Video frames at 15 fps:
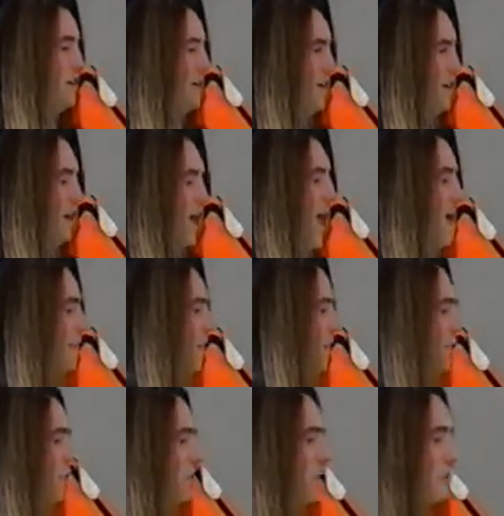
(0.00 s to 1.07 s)
Halfway through the
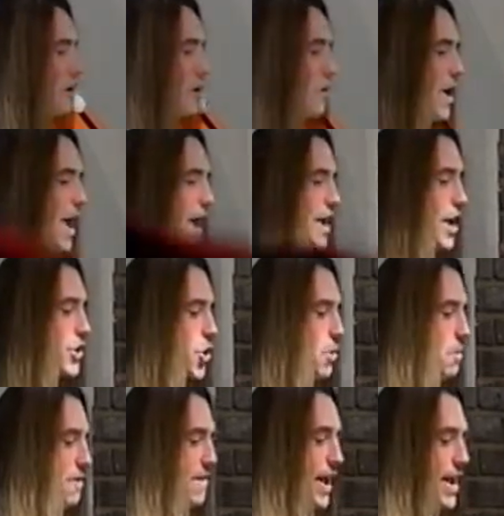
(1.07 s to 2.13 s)
parade, a group of
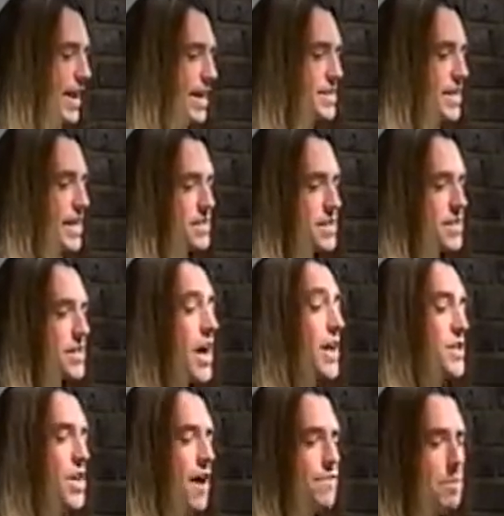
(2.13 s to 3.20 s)
Indians gets cuts off
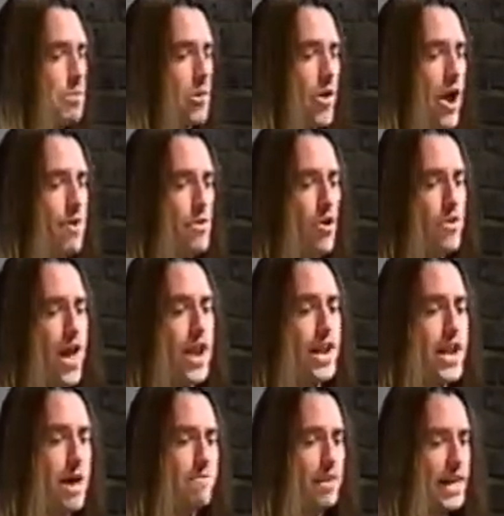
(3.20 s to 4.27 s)
the parade route and
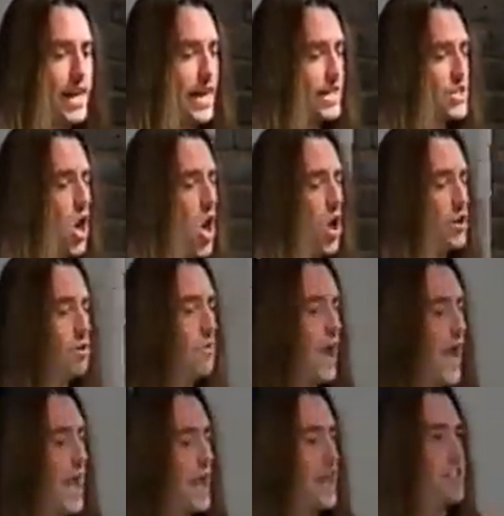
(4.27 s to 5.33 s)
inevitably gets hauled away
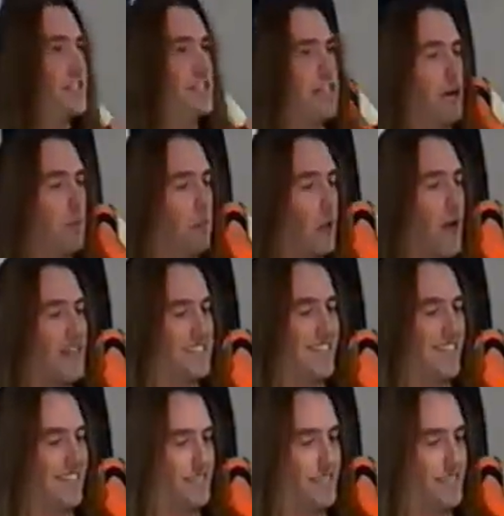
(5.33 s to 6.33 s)
in steel bracelets.